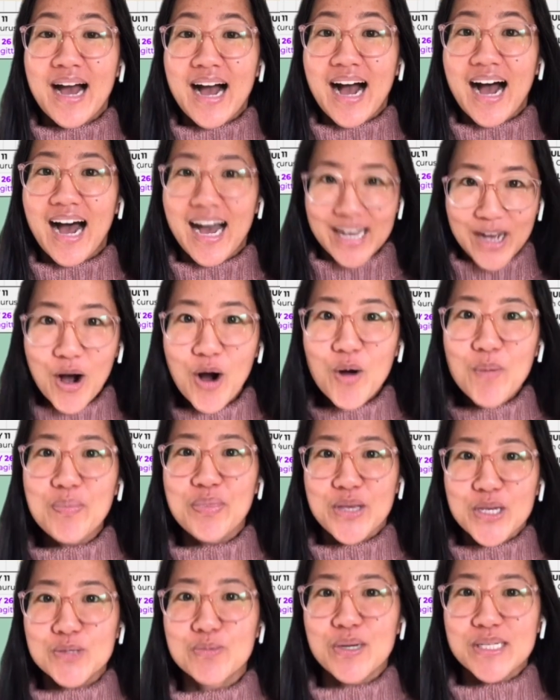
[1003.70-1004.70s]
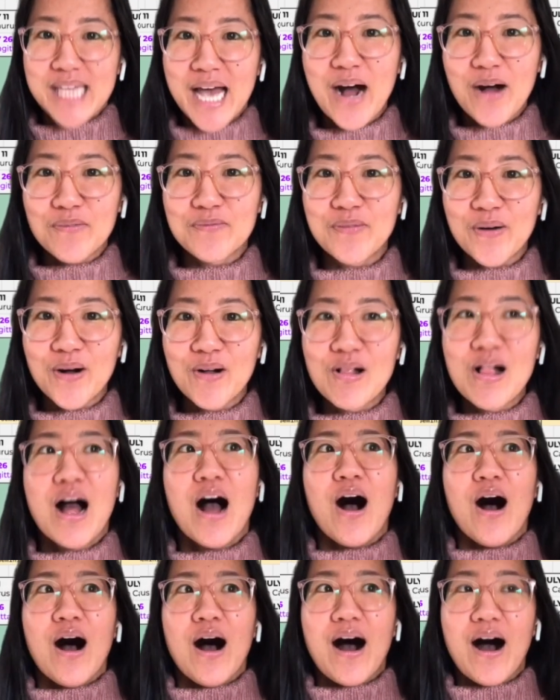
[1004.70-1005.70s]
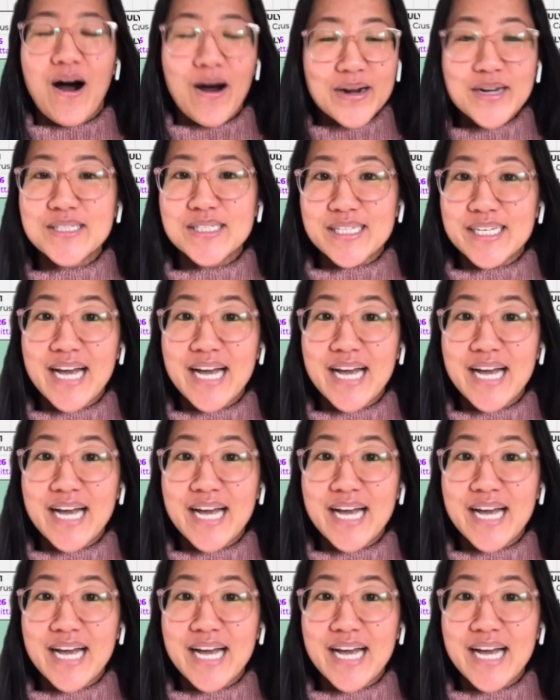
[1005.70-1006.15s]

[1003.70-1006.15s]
I hope this was helpful. Honestly,